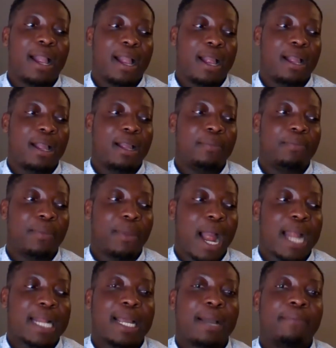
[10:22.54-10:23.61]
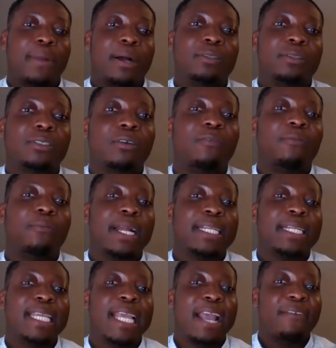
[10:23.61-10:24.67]
an amount of
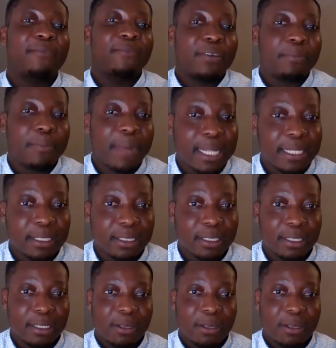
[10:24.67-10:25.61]
money every month